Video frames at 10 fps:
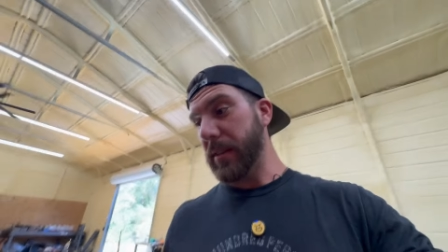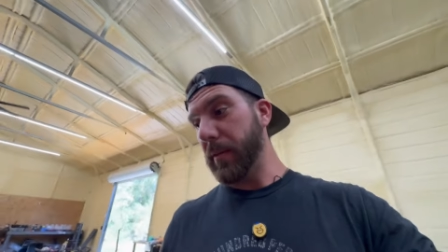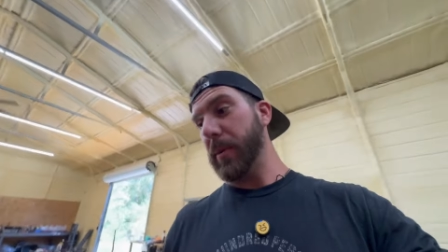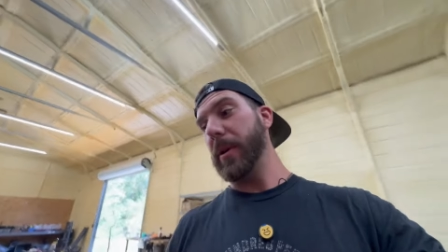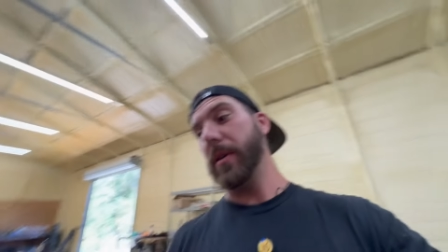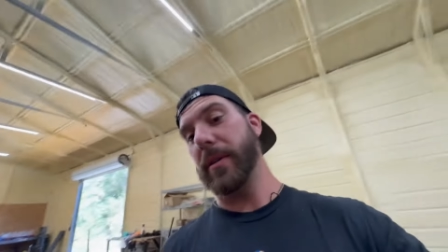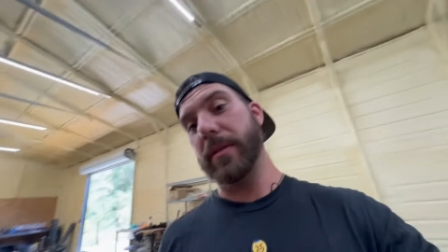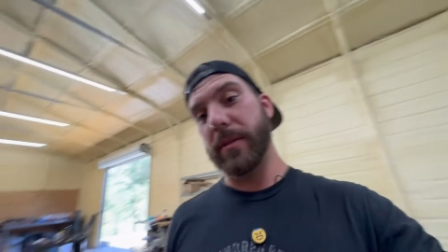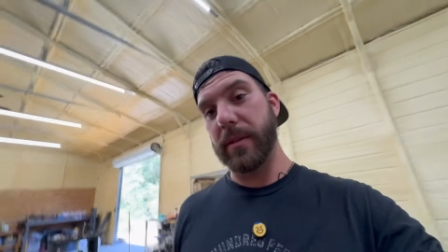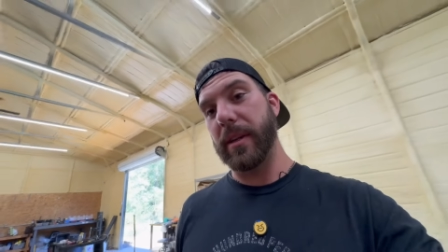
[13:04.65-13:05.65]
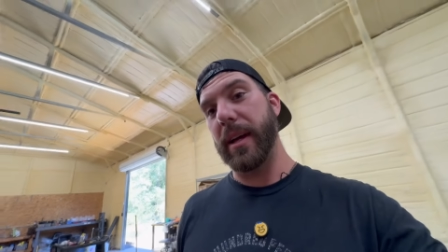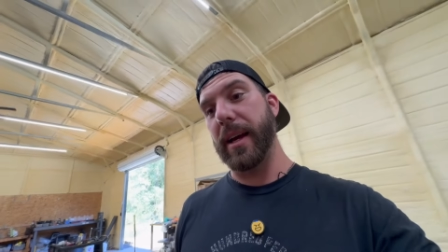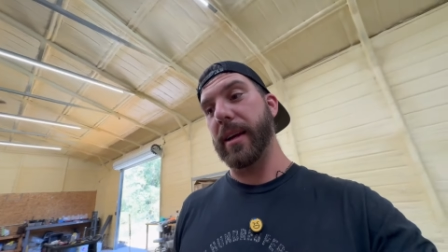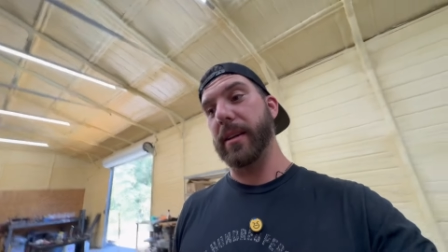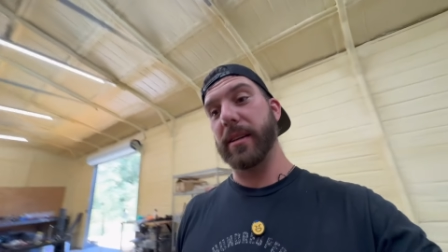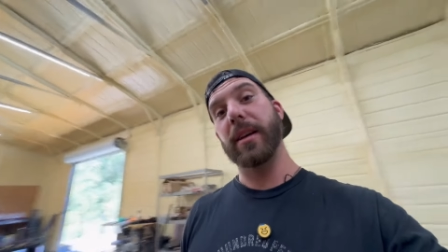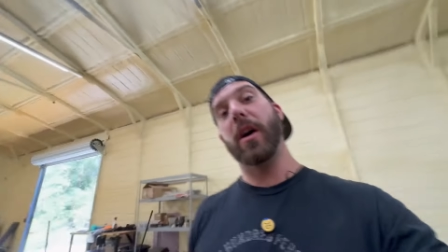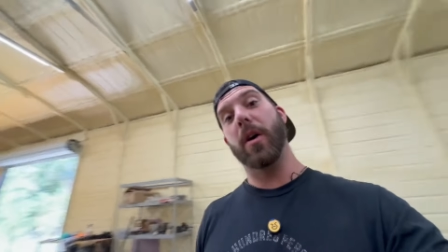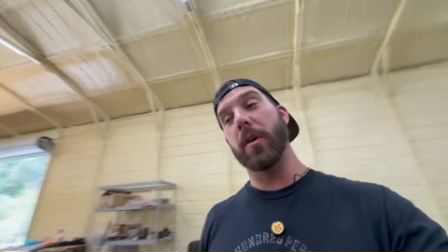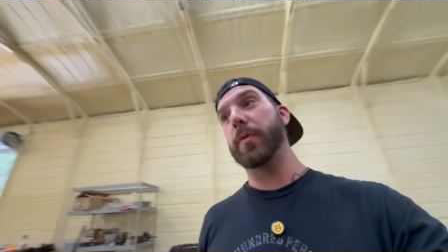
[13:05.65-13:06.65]
stuff put on, and
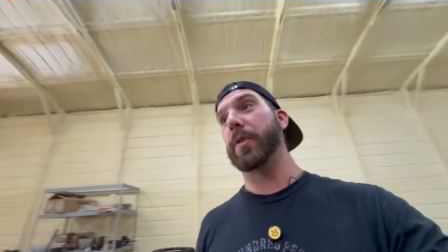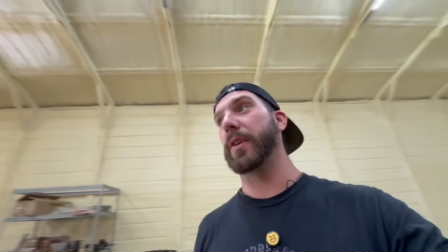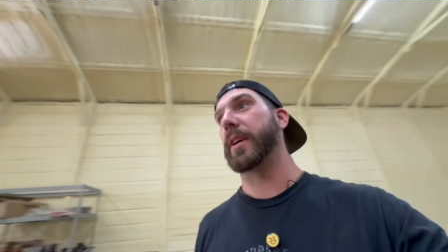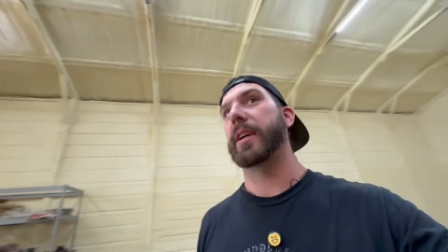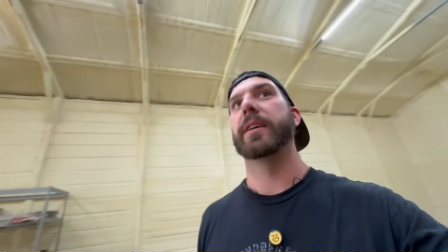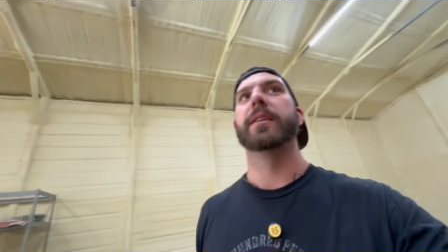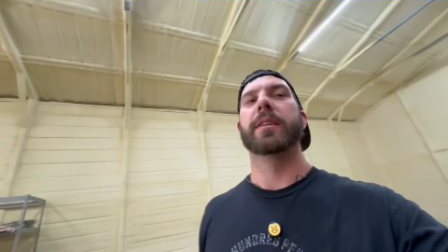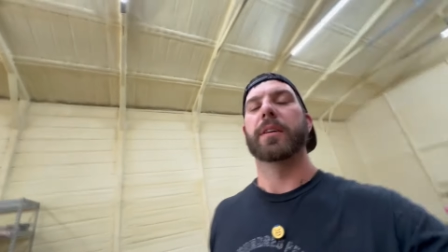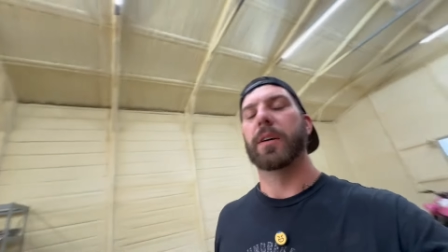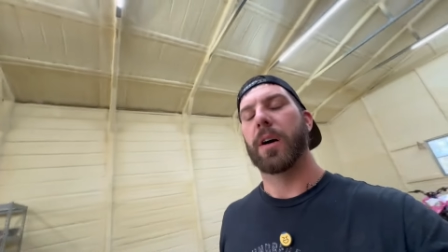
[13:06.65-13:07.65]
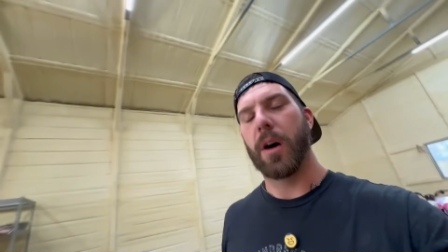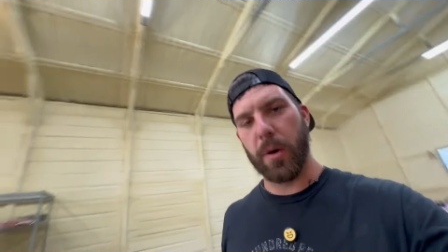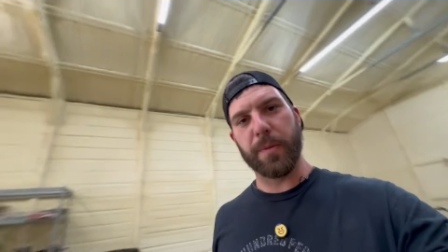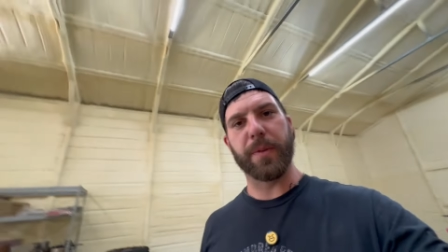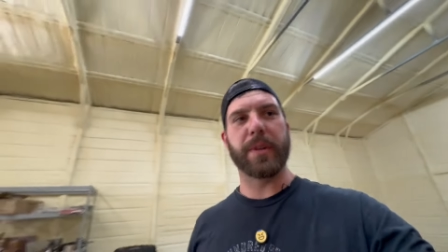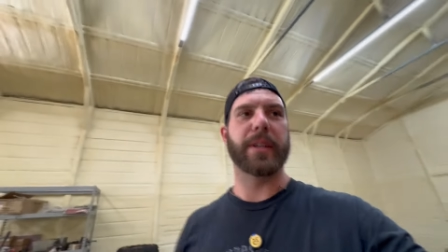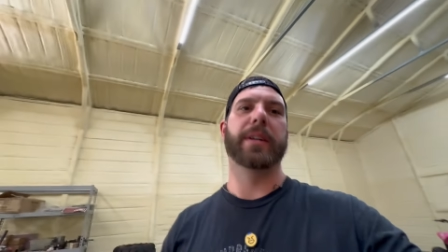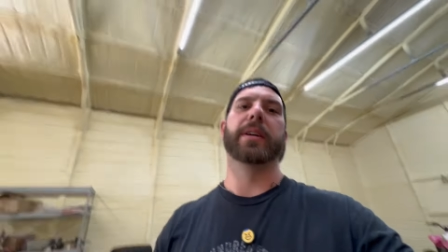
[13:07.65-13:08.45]
hopefully, hopefully